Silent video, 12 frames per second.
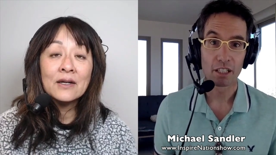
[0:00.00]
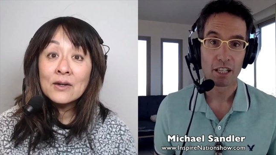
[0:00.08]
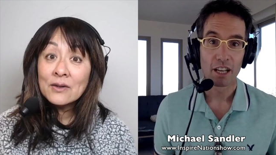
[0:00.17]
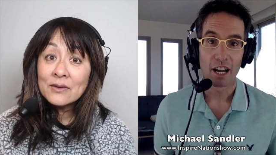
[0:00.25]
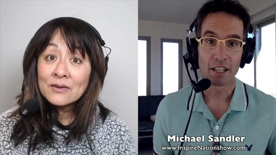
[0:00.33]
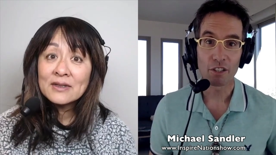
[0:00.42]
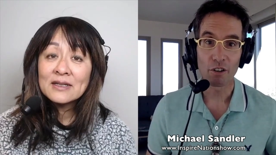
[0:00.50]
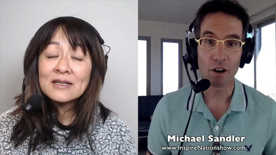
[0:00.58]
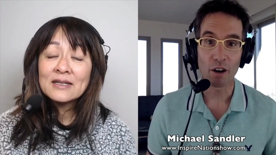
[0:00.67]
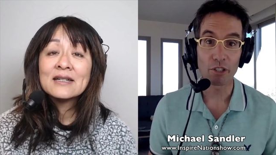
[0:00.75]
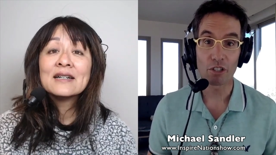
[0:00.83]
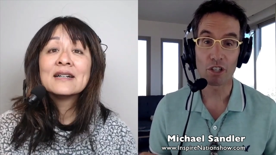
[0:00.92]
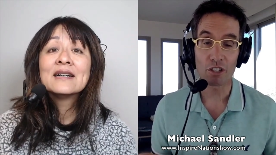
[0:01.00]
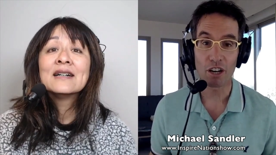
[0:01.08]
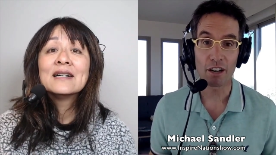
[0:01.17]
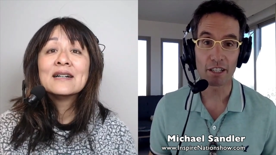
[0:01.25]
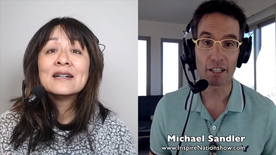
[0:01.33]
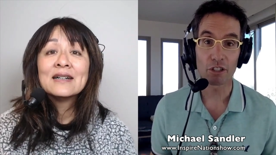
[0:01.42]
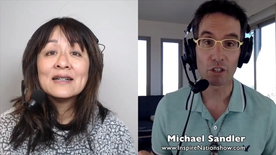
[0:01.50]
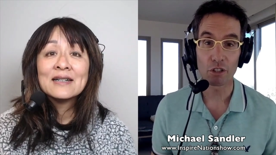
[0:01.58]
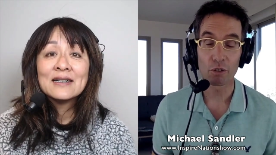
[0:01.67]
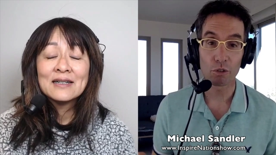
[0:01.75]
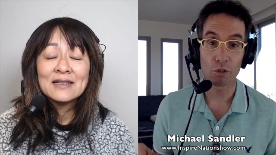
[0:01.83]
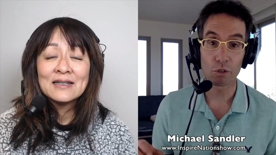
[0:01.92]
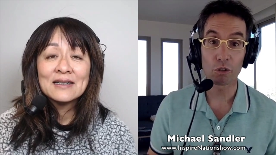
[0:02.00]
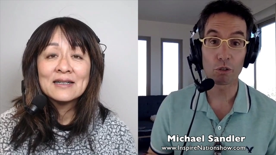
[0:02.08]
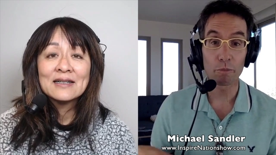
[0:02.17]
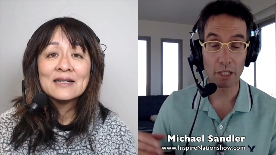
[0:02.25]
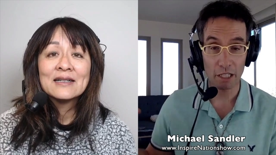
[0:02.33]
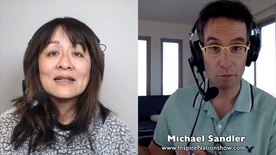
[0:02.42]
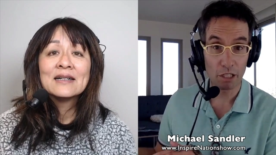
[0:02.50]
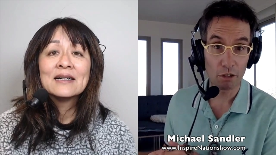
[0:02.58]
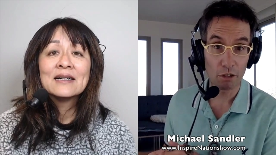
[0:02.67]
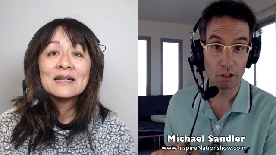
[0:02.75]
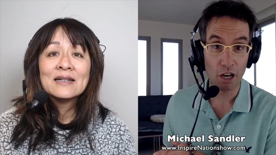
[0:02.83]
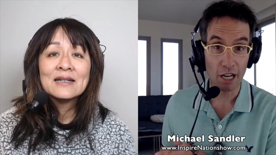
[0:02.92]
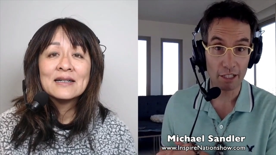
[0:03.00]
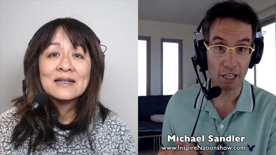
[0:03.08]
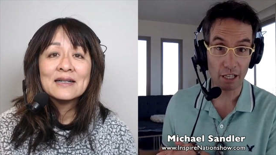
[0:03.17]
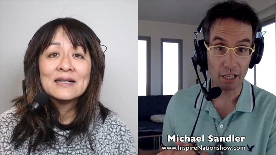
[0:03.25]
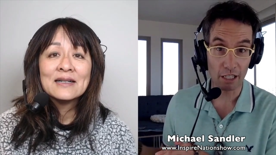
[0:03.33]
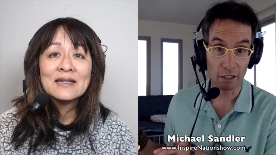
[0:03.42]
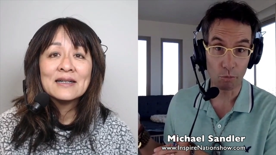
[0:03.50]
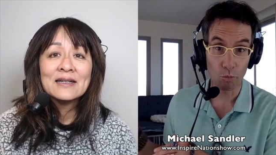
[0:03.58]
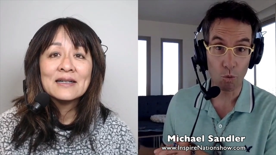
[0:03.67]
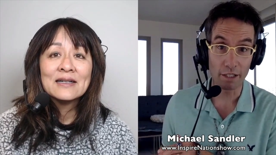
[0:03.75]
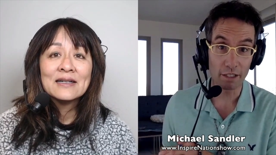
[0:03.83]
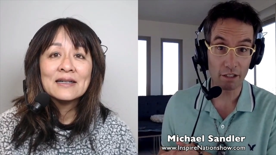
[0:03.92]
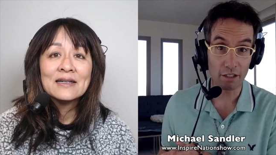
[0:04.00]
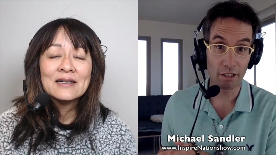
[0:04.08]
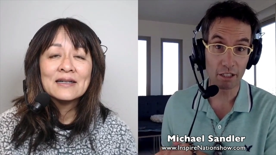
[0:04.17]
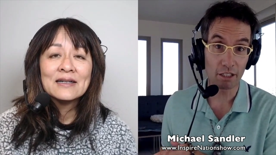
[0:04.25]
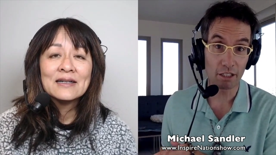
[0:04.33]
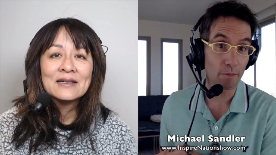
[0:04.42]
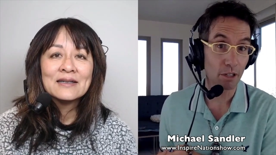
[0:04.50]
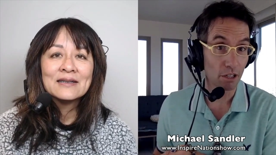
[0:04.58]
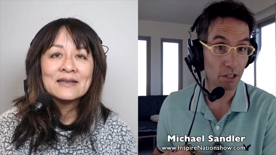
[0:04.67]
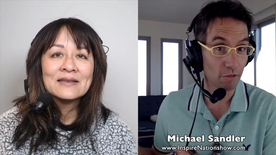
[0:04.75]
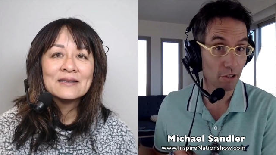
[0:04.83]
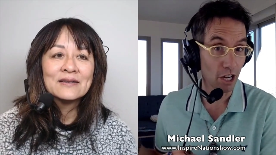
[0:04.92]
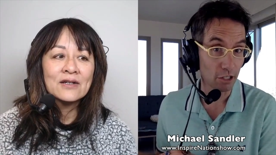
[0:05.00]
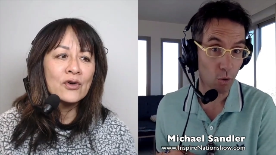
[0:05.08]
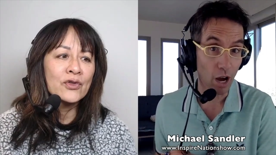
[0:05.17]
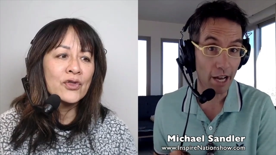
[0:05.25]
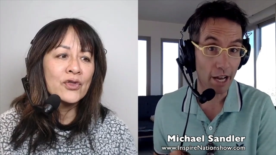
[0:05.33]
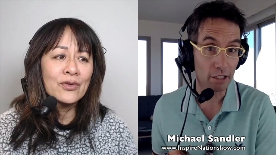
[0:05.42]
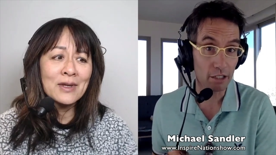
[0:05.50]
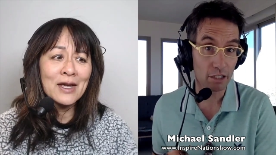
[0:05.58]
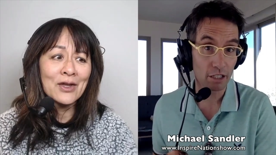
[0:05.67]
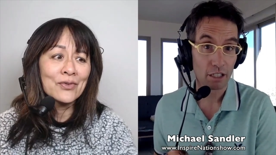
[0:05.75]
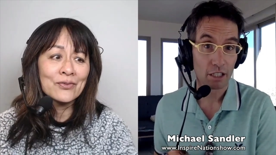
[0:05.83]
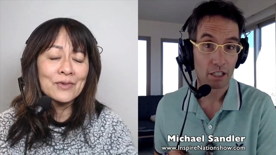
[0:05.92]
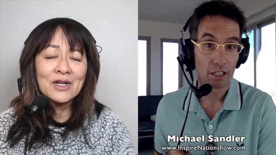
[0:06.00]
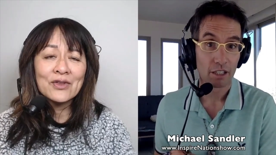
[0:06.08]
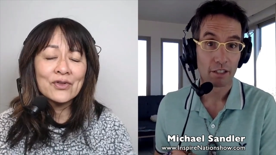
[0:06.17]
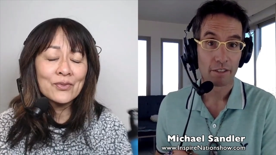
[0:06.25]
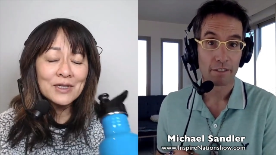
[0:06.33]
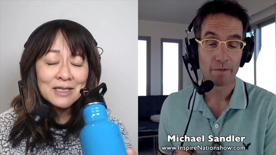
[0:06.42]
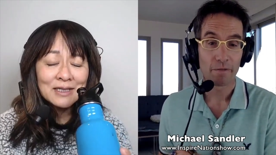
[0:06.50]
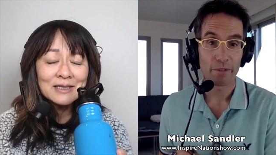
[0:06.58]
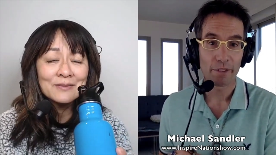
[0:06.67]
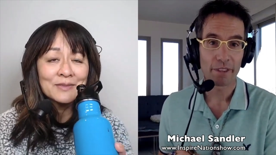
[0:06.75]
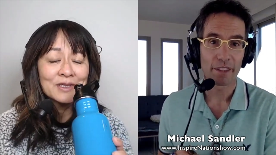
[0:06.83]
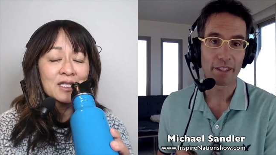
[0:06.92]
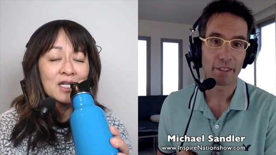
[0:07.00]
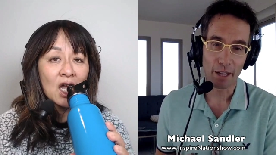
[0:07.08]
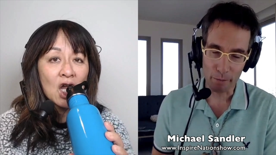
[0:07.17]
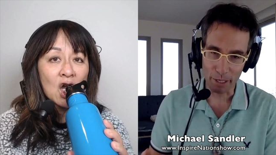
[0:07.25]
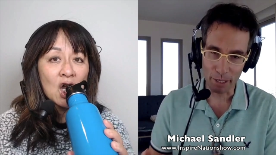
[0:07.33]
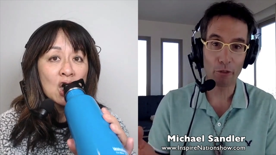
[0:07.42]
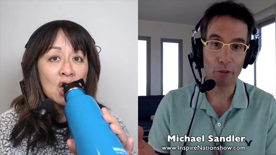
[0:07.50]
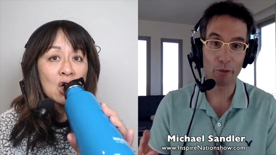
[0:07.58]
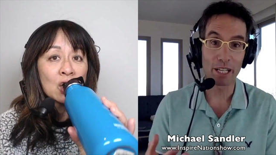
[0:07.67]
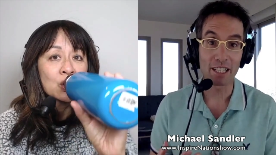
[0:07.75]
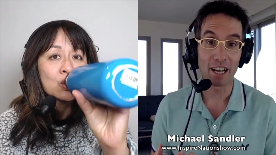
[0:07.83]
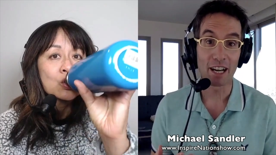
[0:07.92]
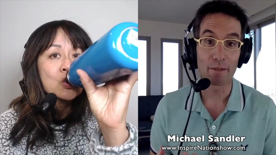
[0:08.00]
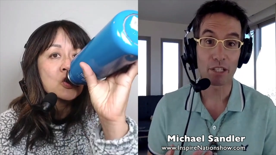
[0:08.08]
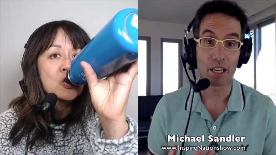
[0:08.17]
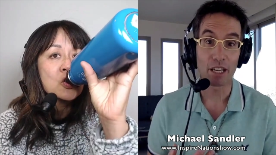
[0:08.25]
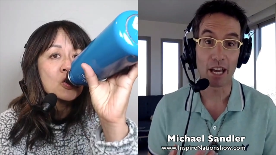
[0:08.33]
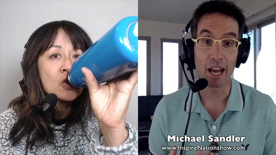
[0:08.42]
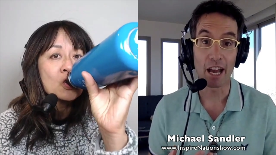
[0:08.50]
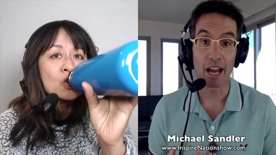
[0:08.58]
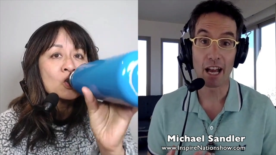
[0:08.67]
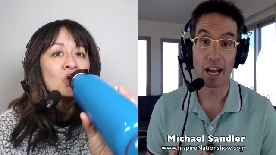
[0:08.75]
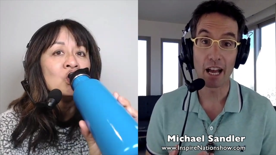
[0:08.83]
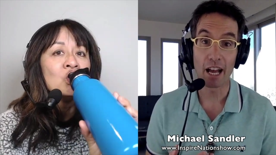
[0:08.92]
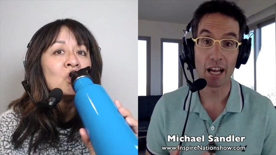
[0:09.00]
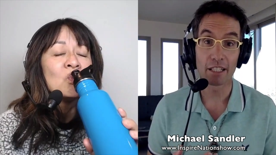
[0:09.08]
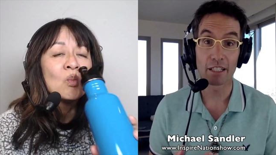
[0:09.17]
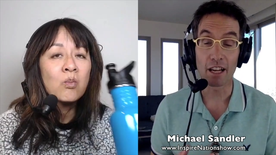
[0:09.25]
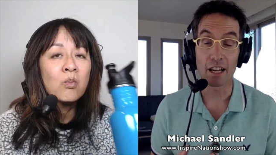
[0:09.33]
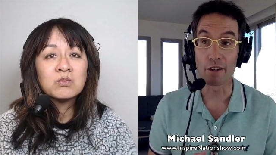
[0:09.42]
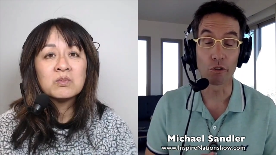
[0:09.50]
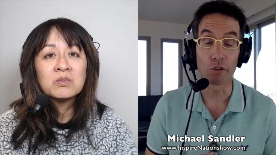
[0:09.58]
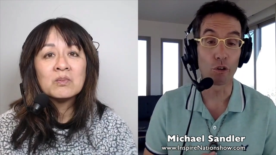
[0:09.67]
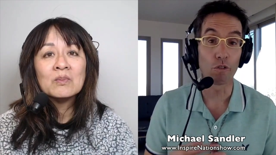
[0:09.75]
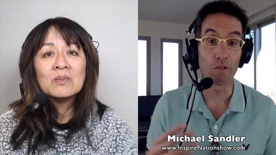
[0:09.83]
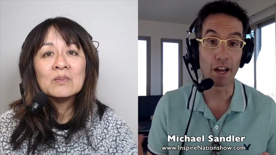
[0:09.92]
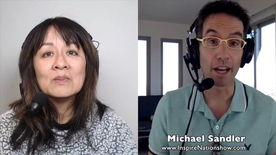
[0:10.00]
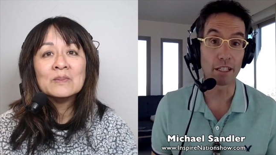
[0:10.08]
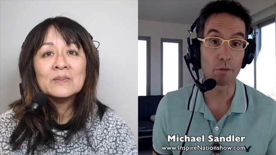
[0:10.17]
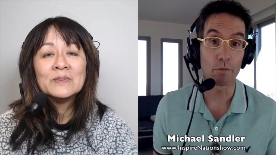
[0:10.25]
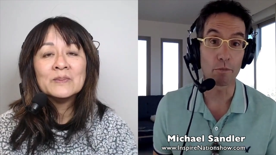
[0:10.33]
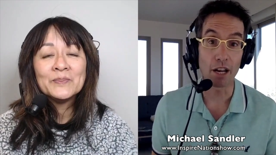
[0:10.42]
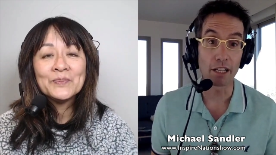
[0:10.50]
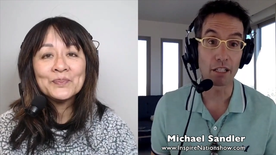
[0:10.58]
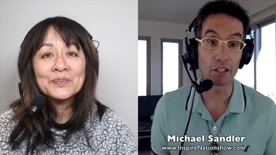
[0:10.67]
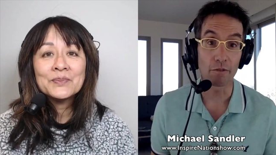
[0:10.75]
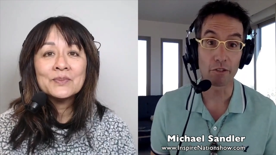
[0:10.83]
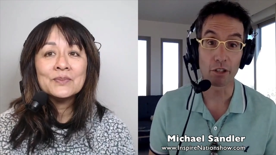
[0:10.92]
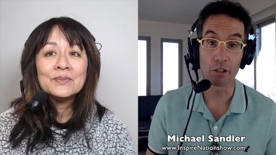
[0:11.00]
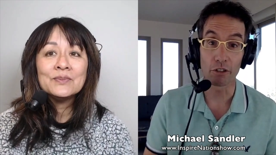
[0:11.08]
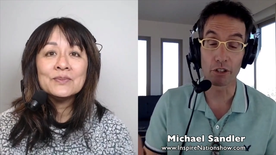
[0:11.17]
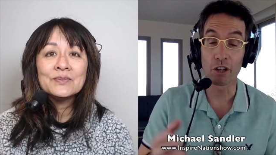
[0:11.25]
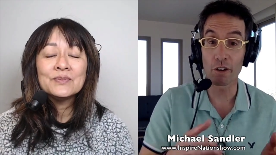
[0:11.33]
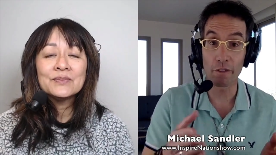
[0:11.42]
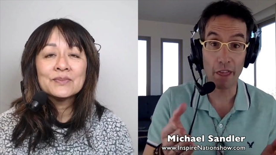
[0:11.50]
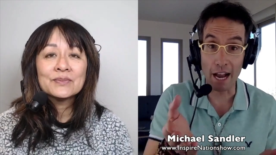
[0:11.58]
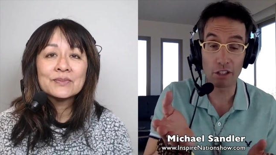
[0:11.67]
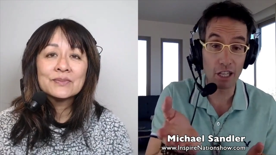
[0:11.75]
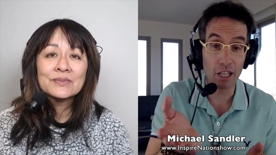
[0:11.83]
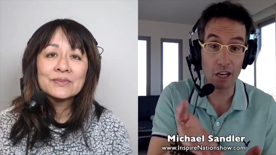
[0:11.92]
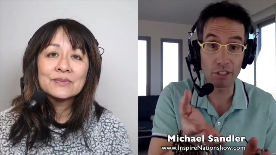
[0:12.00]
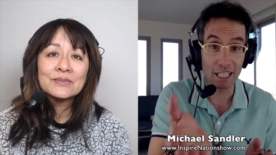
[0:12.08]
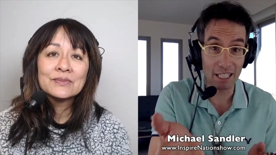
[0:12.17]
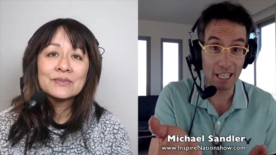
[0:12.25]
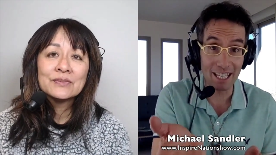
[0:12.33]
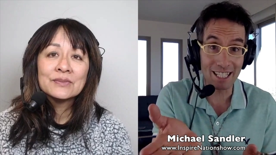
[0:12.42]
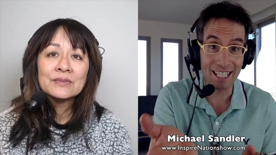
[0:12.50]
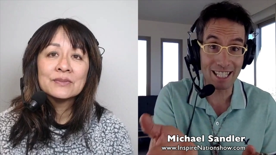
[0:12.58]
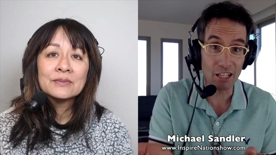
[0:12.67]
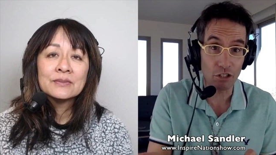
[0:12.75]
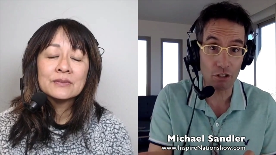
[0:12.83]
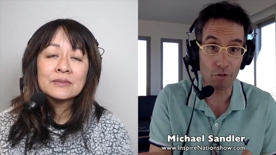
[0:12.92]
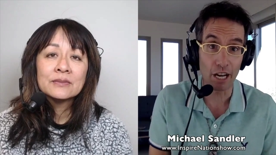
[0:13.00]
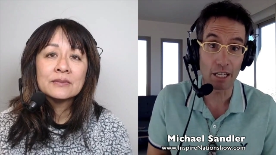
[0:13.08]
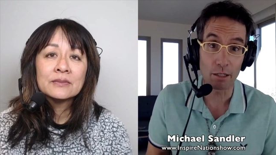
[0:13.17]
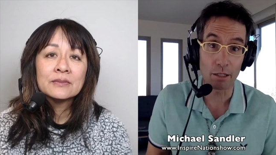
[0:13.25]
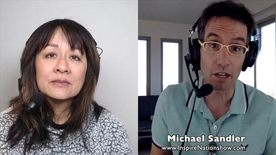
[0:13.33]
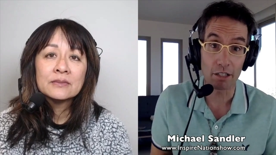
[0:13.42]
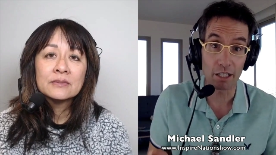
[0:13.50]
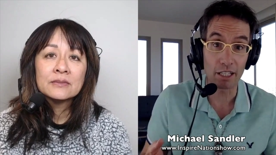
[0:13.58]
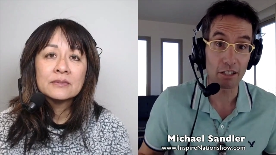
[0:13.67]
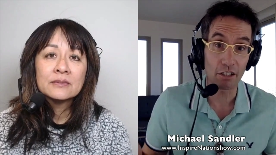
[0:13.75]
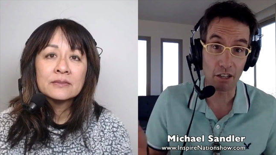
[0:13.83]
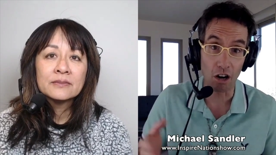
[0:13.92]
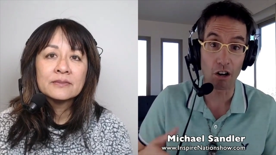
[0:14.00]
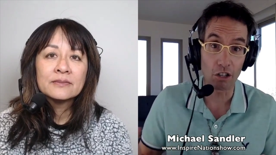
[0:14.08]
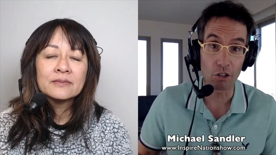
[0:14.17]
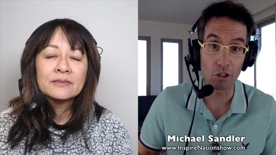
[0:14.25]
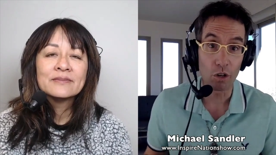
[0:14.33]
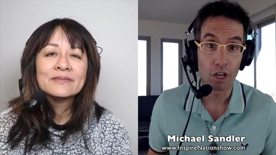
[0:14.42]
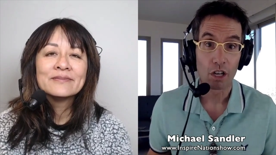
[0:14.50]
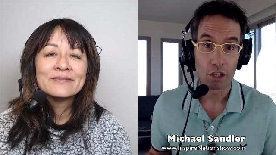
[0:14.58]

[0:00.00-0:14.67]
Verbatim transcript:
Speaker 1: Oh. And so I was just starting to Google because we know you got sick once during this time period, if not oh, twice. Yeah, th- yeah, three times. There we go, three times. And I don't know if antibodies, if they're the actually they don't they didn't test you for antibodies. They tested are you